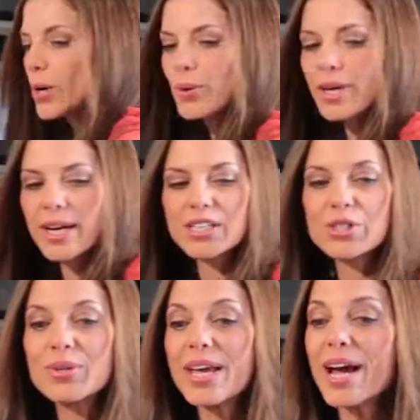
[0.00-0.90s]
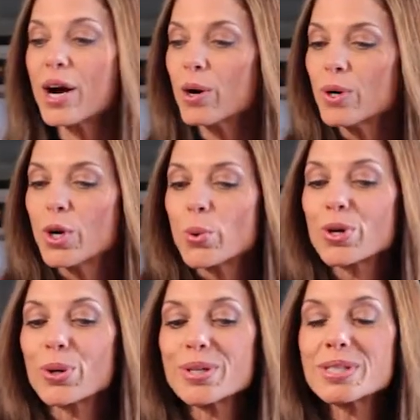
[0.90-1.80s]
Okay, so now
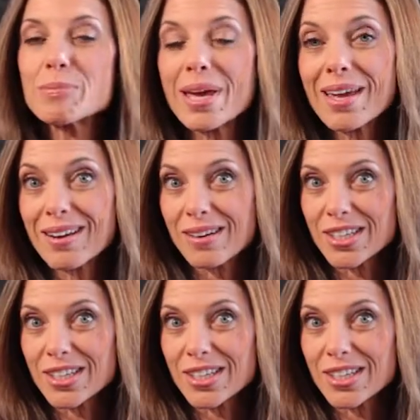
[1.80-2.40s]
we're going to make